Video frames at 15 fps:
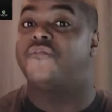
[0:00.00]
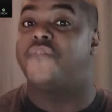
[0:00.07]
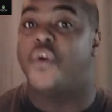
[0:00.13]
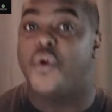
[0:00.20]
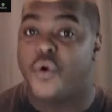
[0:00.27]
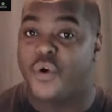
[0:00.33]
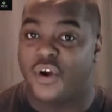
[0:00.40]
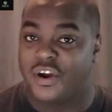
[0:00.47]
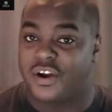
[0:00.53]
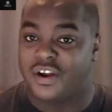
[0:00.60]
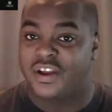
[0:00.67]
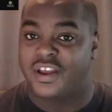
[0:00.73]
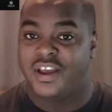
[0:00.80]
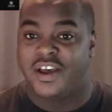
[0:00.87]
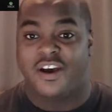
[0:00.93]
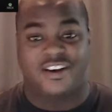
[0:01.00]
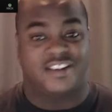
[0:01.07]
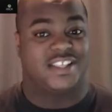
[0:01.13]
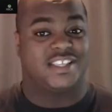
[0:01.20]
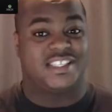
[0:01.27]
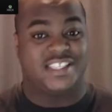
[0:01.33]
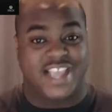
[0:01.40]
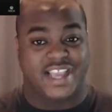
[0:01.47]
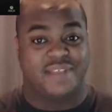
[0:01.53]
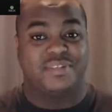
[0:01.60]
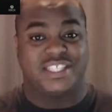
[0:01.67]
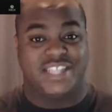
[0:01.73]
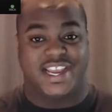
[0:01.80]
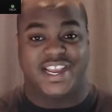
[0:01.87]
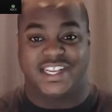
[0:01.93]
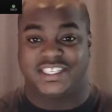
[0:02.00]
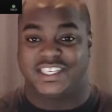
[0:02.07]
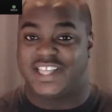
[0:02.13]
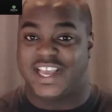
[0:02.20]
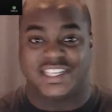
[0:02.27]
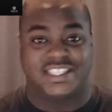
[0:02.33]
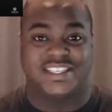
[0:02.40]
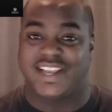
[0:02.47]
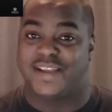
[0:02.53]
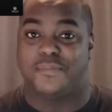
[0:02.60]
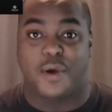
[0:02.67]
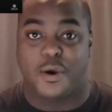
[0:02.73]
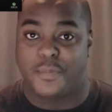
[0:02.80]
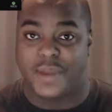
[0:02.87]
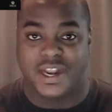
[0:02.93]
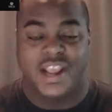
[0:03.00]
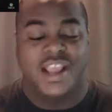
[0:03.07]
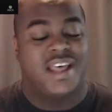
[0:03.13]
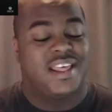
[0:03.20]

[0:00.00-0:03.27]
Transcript: 4 on the same stage in that same moment.